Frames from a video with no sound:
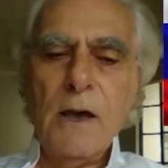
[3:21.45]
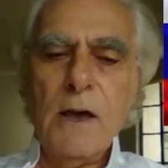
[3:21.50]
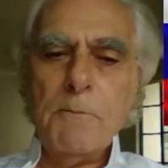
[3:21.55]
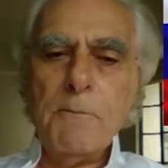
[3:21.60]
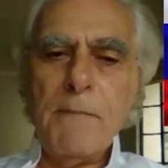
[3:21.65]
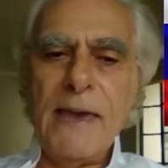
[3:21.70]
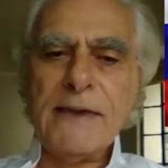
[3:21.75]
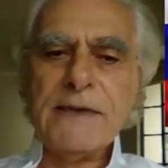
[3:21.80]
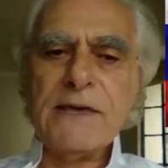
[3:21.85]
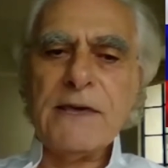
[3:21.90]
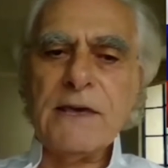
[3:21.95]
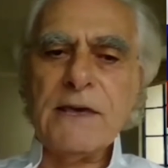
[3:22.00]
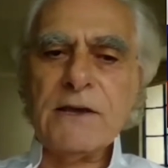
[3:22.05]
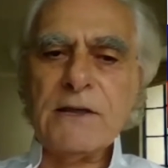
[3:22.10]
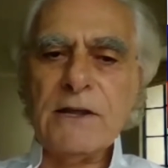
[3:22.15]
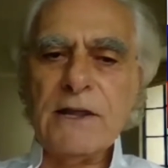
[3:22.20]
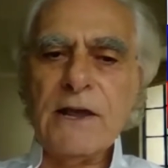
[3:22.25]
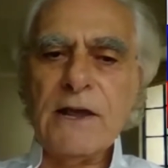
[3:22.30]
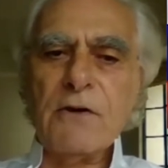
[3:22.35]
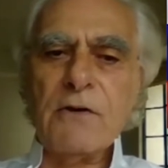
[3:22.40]
making
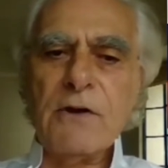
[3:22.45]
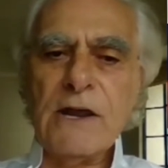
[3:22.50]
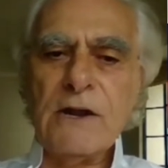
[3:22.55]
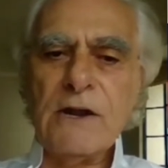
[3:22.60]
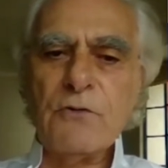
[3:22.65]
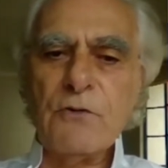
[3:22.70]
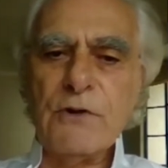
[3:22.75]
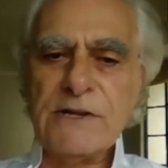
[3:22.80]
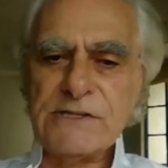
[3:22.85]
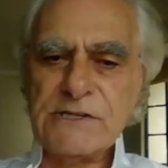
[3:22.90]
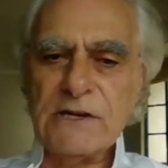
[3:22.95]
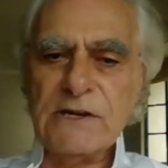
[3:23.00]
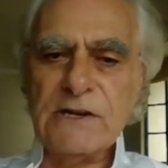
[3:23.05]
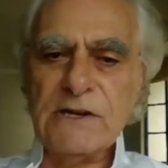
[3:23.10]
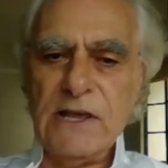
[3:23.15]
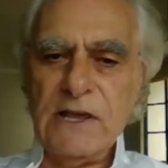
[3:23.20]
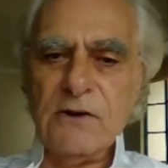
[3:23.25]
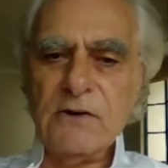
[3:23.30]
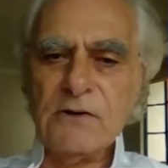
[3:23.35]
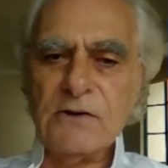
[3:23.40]
clear in recent
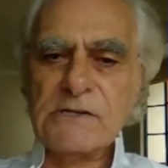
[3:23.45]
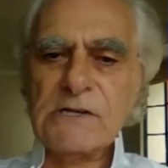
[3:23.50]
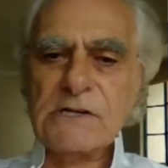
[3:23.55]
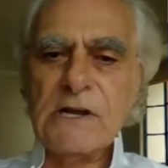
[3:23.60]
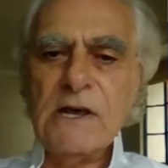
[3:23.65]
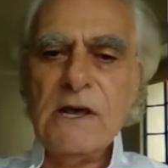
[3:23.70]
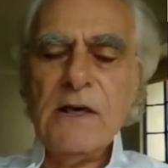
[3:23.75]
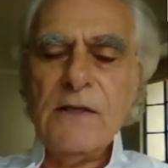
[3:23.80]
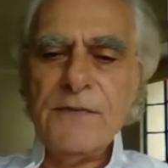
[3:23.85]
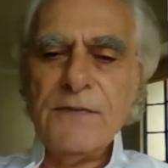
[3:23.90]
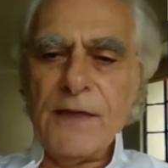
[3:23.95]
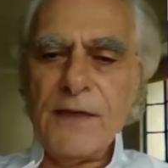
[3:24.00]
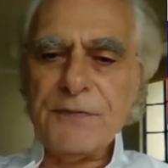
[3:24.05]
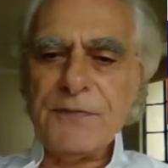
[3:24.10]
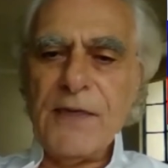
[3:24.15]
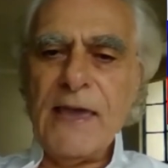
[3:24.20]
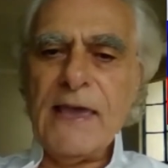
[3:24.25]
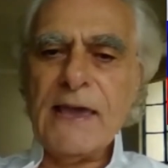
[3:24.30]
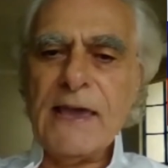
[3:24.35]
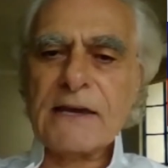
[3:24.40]
years
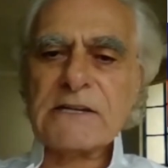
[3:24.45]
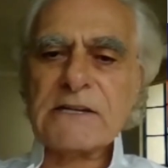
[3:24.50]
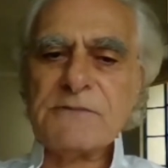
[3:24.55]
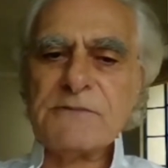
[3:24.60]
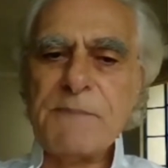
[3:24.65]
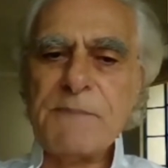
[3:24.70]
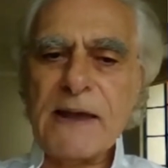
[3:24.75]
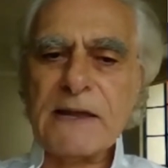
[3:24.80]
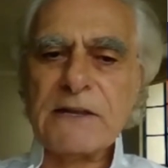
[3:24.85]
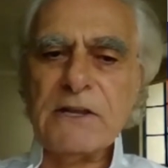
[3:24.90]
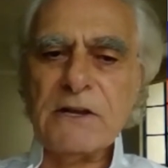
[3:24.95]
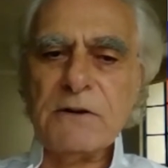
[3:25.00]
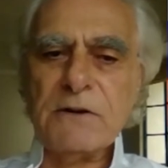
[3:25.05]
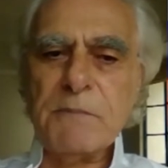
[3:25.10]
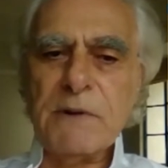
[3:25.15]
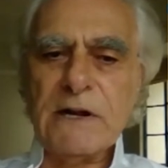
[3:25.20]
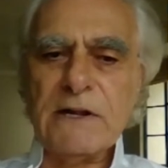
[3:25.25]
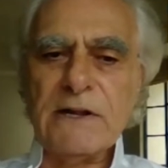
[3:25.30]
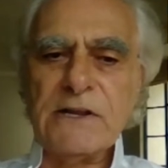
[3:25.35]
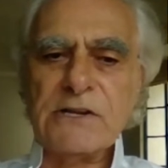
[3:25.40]
that they expected
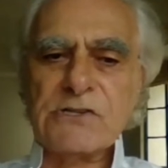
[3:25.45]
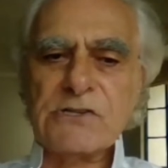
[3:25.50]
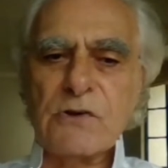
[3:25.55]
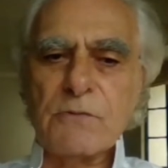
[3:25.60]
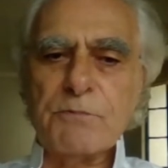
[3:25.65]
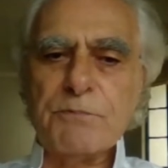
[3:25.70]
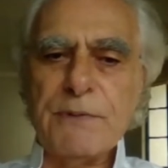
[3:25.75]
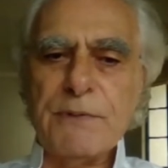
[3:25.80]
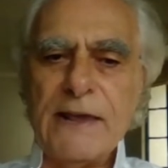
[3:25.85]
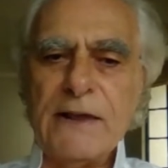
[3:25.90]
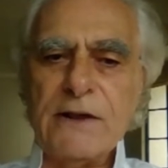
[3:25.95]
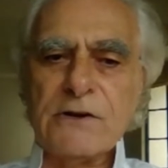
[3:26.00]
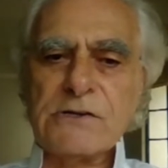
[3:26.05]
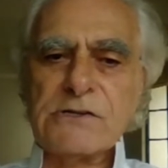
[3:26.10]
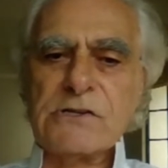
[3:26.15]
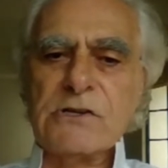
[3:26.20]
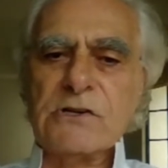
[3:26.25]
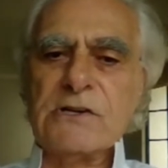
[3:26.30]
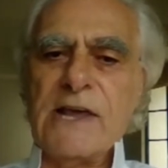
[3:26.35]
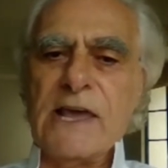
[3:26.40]
Middle Eastern players
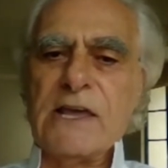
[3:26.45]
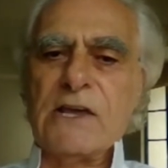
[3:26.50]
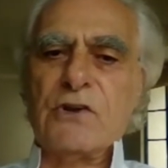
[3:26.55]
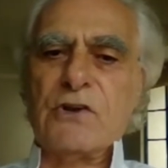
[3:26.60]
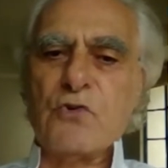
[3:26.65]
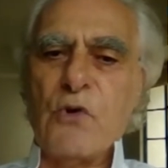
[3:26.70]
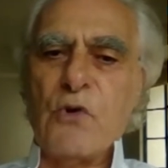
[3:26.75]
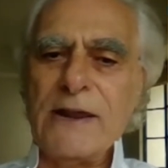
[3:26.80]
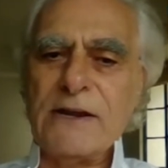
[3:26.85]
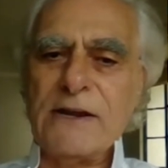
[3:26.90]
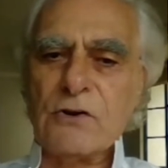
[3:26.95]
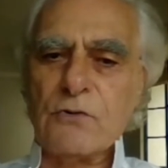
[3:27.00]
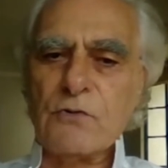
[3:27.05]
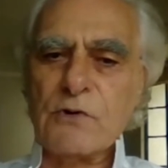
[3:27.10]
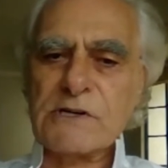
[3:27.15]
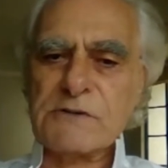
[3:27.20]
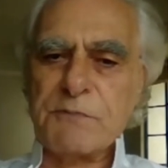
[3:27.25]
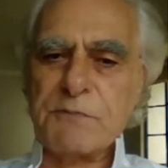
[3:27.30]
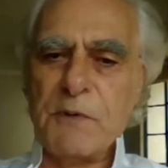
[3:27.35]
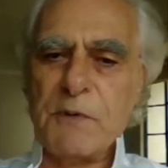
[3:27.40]
to take greater
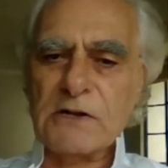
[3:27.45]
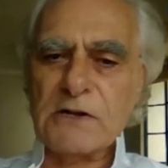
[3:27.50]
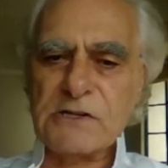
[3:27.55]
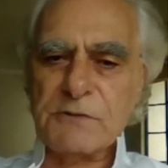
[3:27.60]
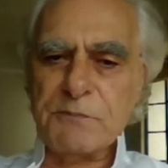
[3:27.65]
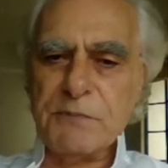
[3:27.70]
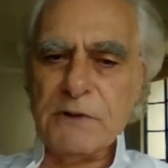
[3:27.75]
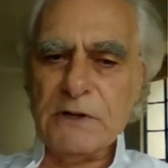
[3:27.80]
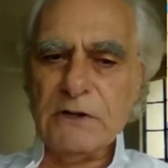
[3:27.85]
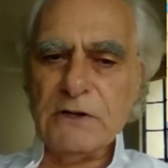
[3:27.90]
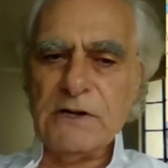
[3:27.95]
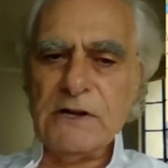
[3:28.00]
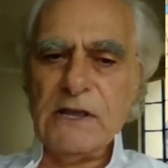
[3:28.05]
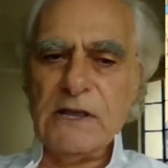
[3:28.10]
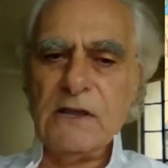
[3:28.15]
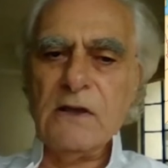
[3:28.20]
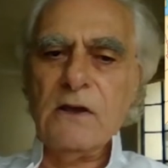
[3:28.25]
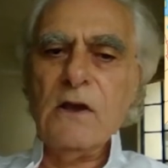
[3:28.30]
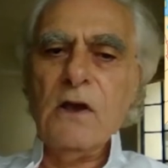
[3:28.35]
responsibility